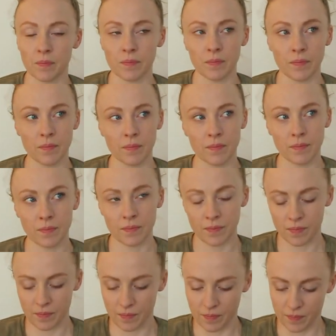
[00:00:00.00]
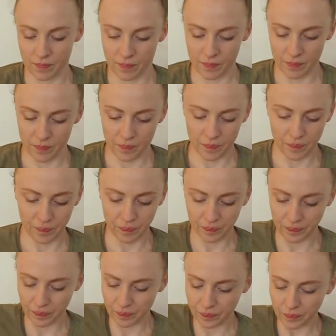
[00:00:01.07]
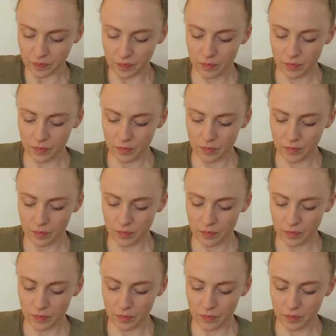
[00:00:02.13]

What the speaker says: Nothing is said.